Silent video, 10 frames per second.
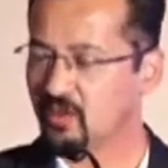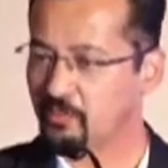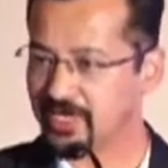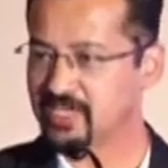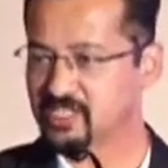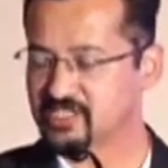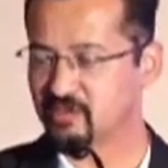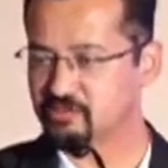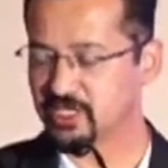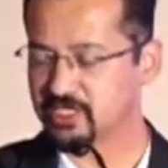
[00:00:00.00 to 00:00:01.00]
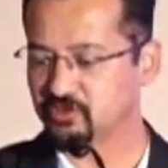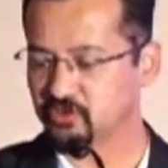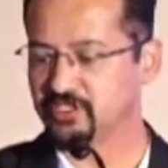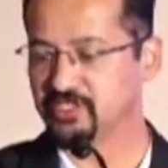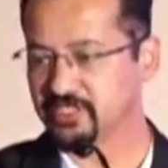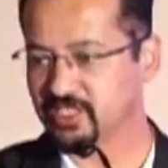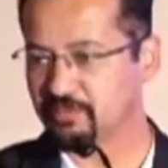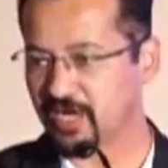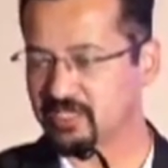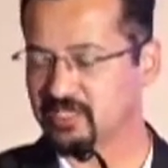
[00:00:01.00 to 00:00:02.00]
but it's a subjective. You need a
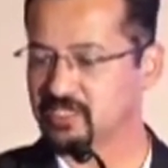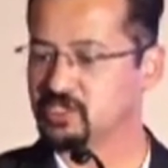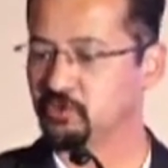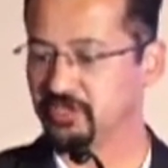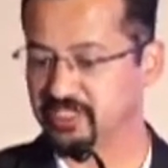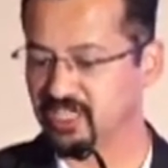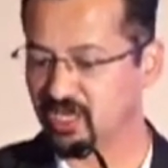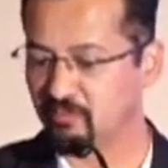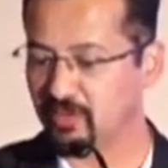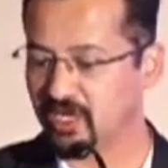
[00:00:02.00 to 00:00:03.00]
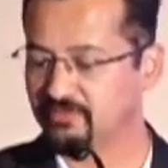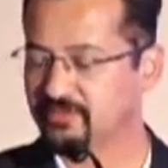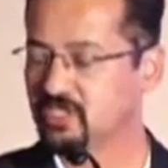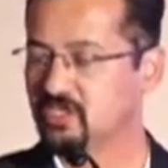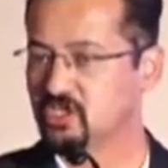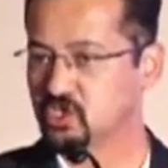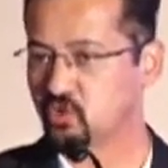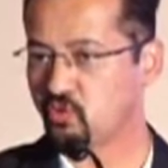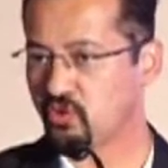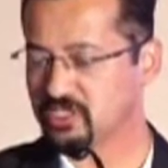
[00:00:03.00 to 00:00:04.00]
practice, you need a number.
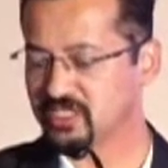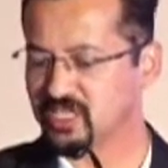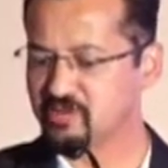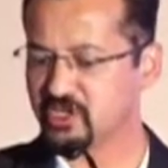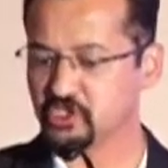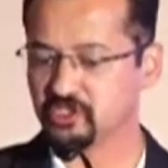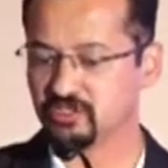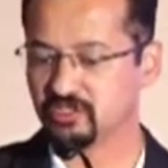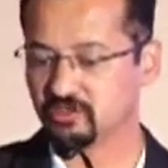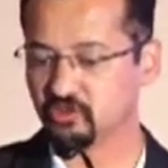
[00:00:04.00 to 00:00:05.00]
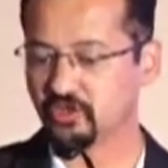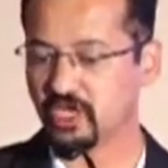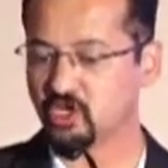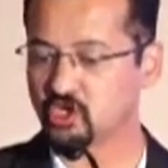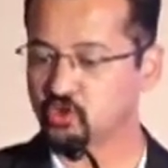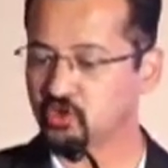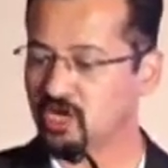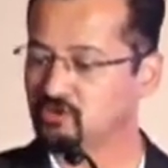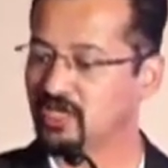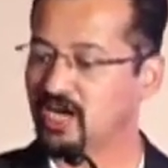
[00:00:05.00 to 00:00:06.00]
So what's the limitation? You cannot rule
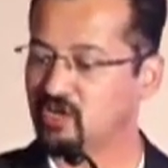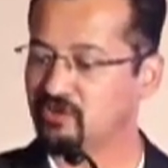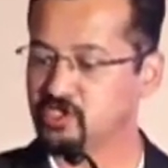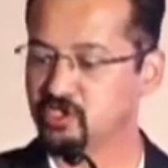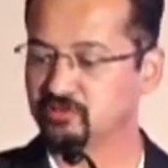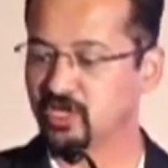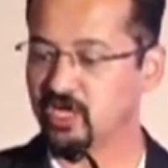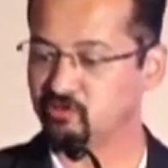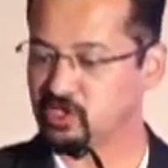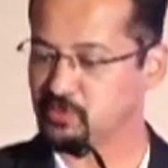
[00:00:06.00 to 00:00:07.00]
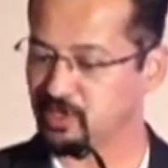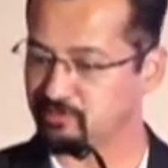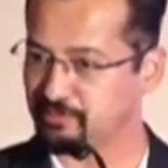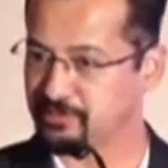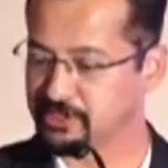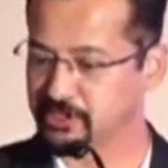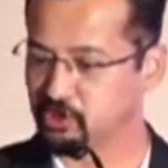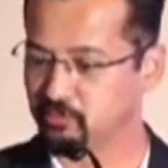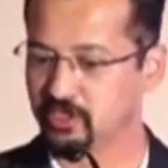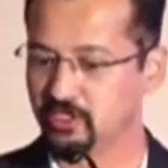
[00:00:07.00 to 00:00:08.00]
out the advancement of the
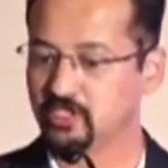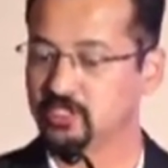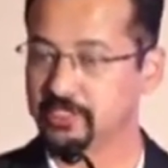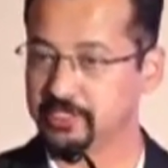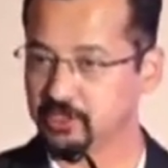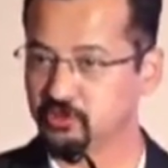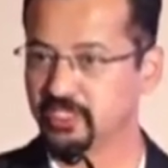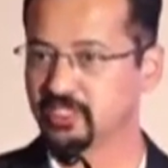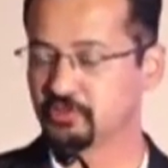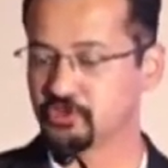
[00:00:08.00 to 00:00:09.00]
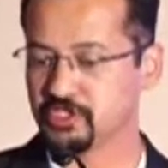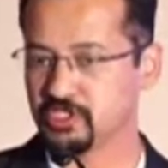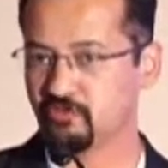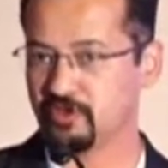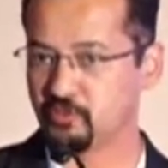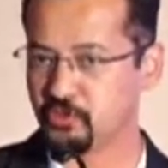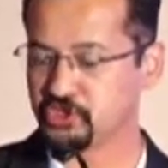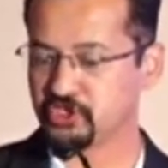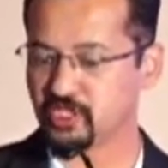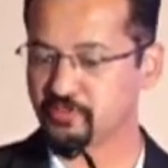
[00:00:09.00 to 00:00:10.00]
tube during the procedure when you
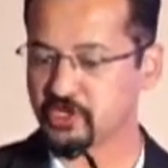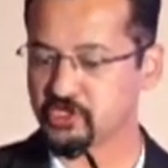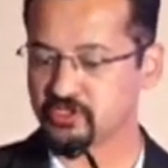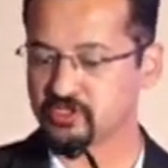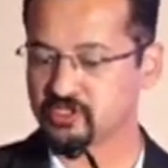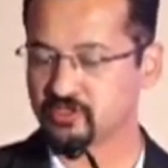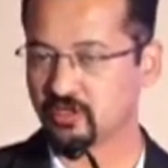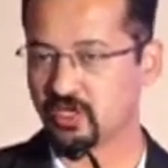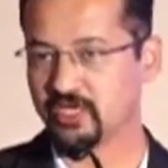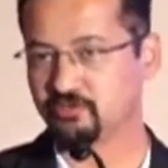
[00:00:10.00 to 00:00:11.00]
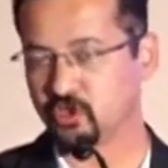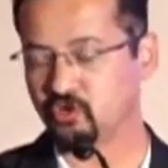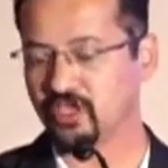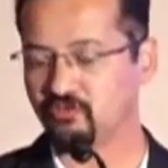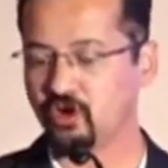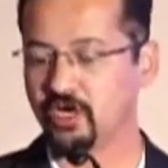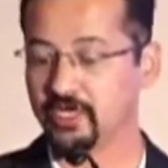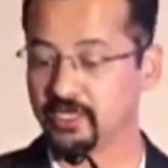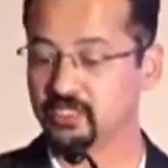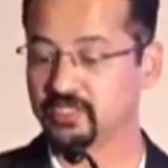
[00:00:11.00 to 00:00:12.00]
position the patients. And if you're looking
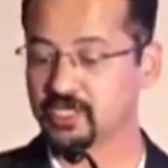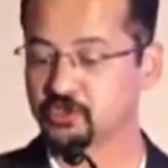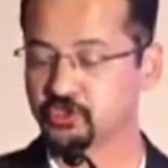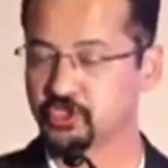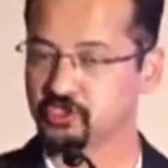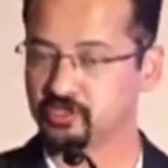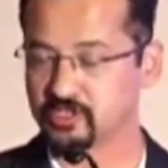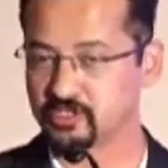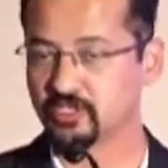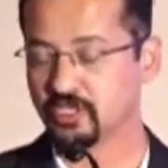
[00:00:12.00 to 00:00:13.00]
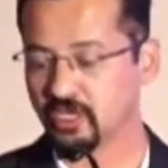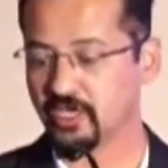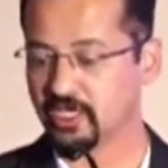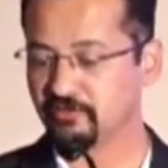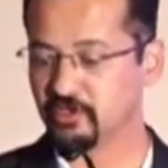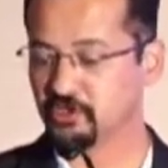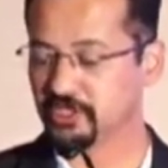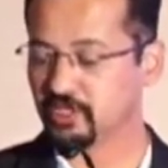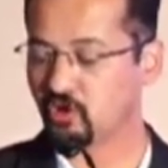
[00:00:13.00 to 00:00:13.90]
for airtight situations, anyway, you need a